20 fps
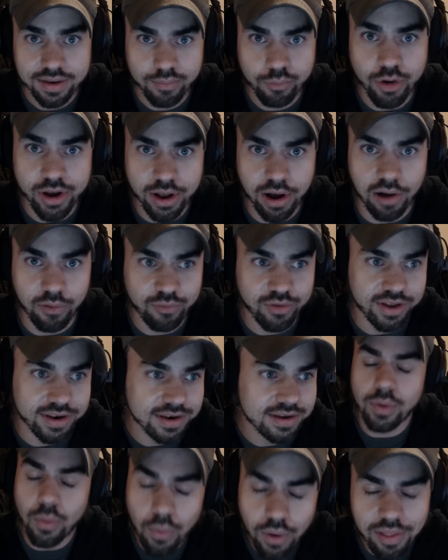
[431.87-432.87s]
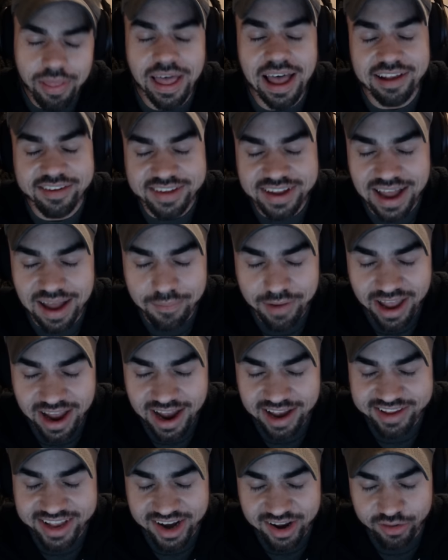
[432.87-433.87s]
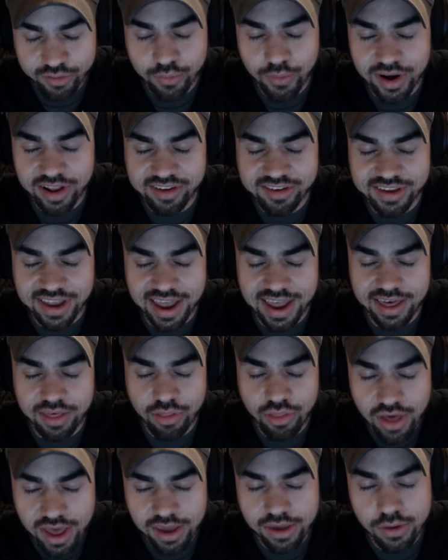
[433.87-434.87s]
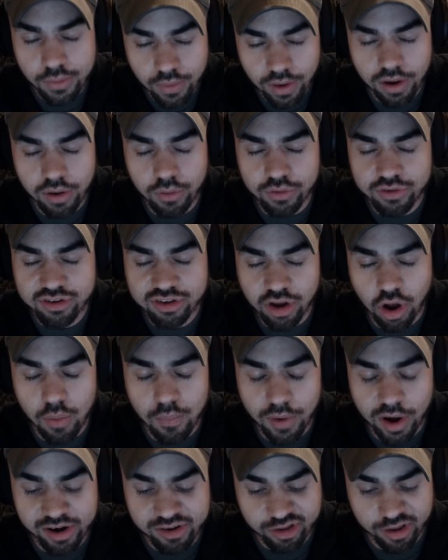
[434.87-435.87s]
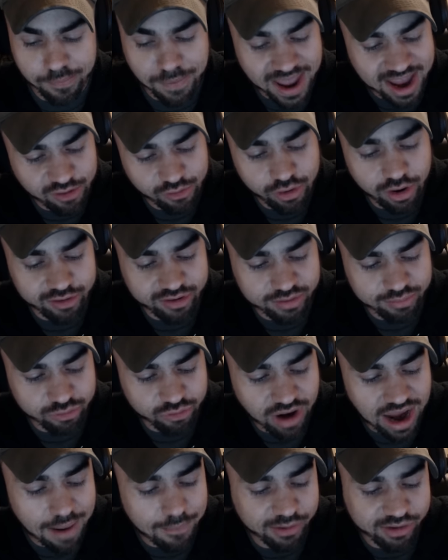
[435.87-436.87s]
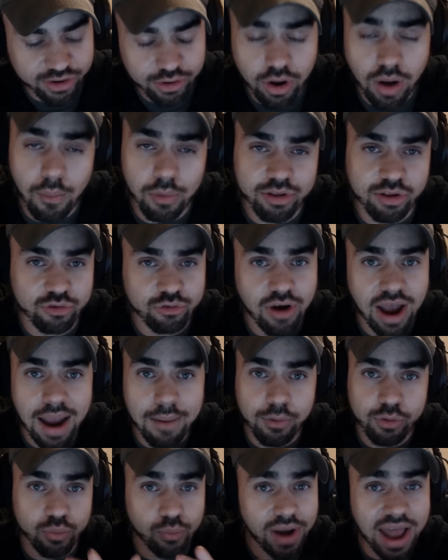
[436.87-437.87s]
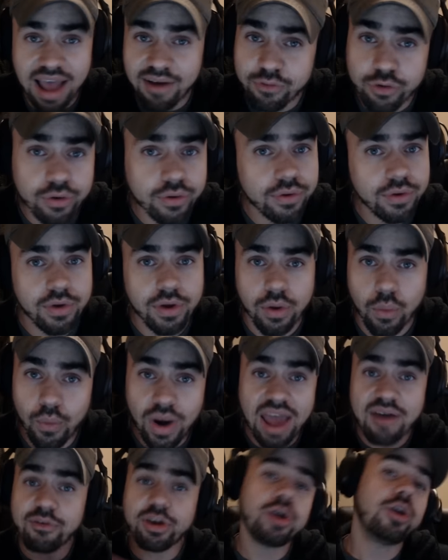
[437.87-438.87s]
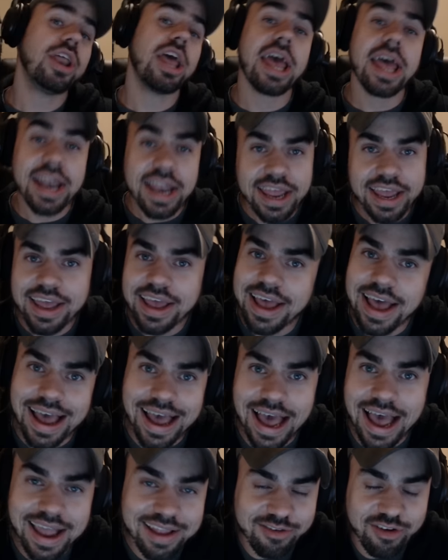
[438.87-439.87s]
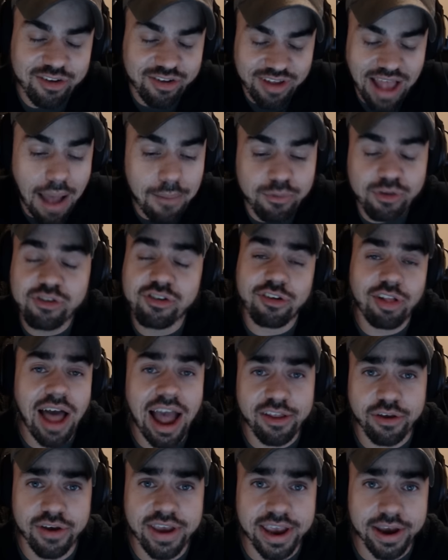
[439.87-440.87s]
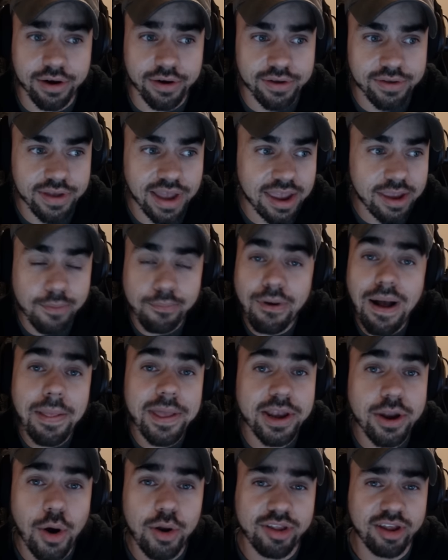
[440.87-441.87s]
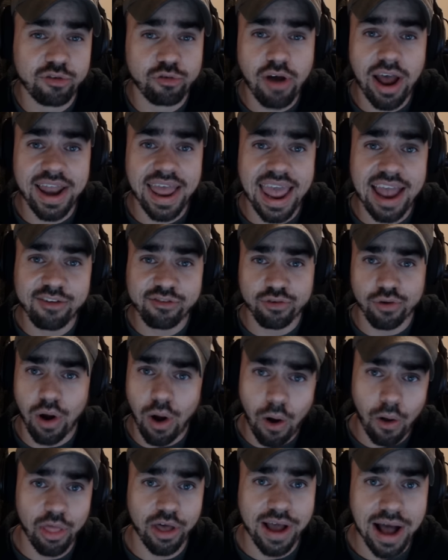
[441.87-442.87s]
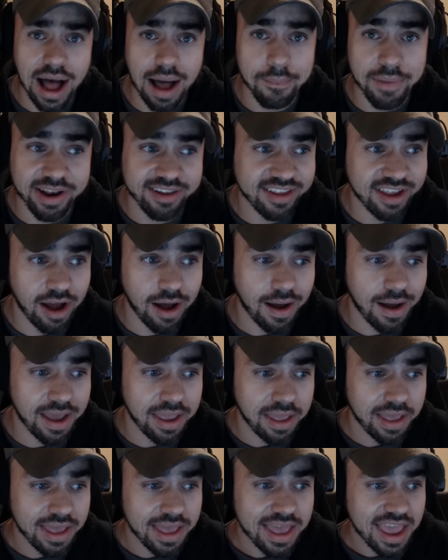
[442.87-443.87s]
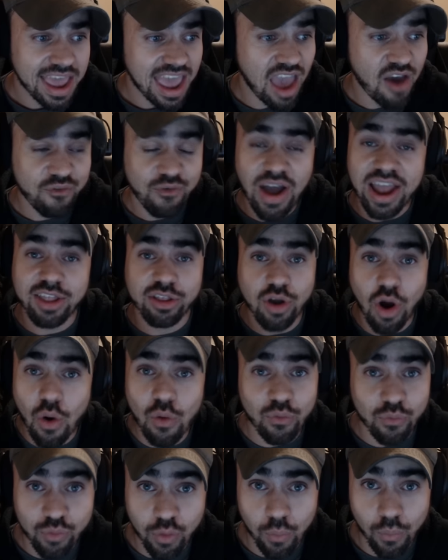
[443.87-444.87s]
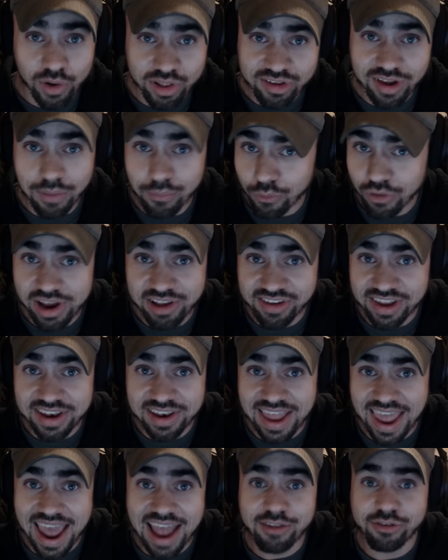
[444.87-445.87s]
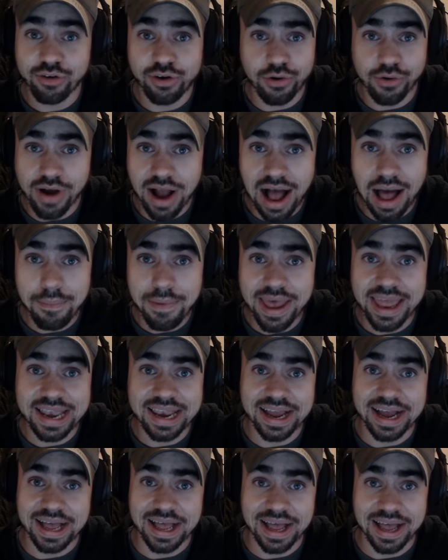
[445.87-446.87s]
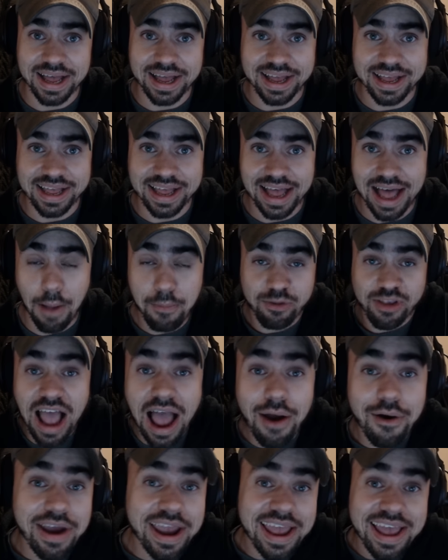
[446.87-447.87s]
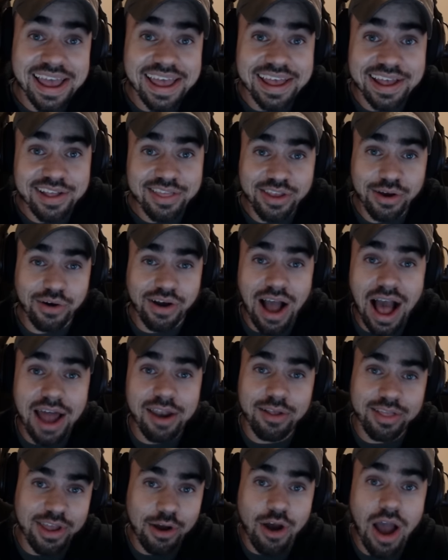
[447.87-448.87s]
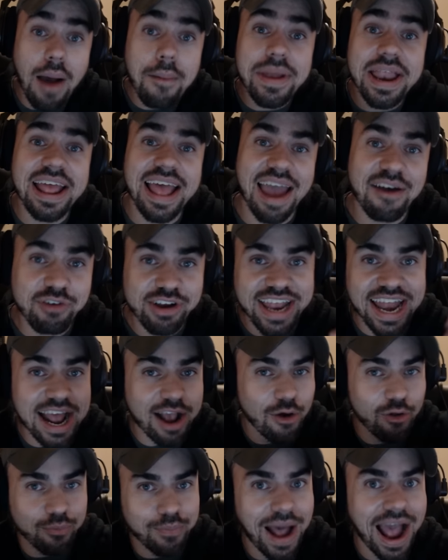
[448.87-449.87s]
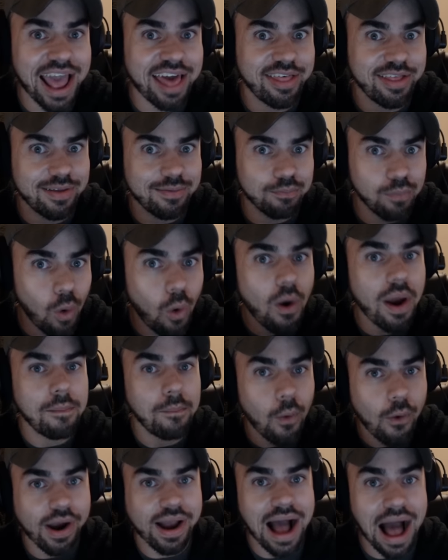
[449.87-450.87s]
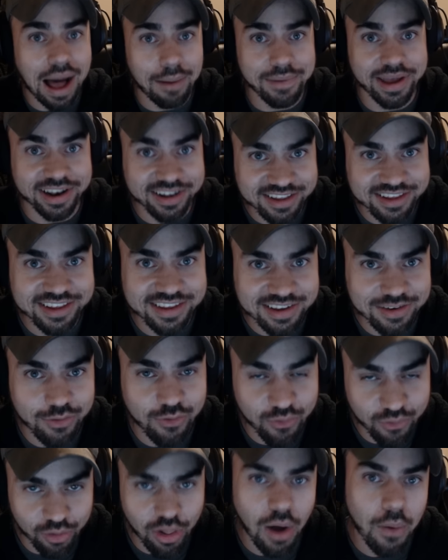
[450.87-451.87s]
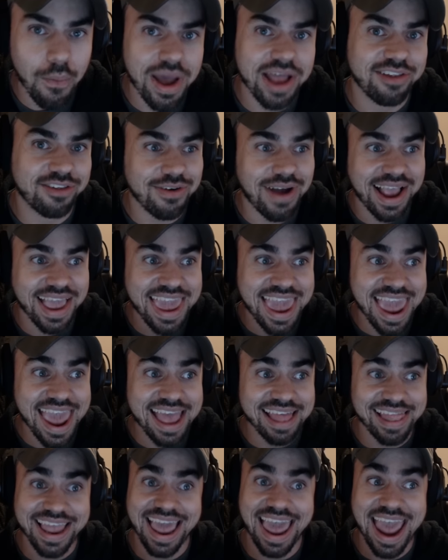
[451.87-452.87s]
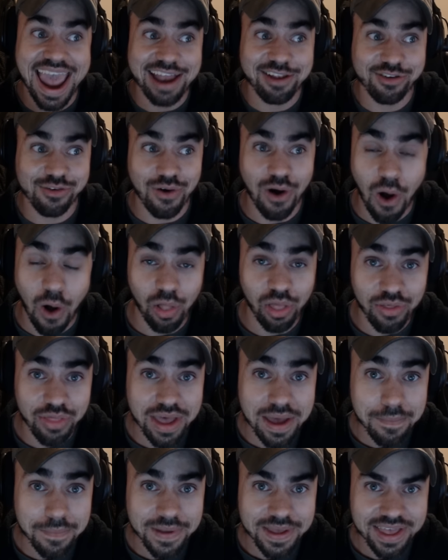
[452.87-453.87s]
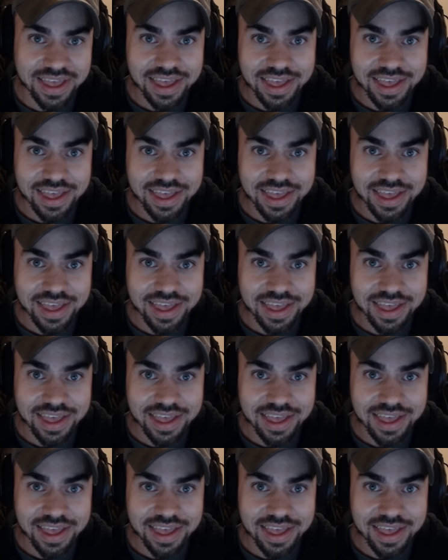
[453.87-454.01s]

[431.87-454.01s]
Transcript: pretty often. But one last time, guys, I just want to say thank you all so much. The Patreon subscribers, the normal subscribers, whatever, whatever you did, I just, I'm just glad you're here. You probably noticed I try to answer all the comments. Uh, if I don't, for some reason, answer your comment, uh, I'm sorry. They're con they're coming in every day that goes by. More and more comments flow in, so I can't like answer all of them.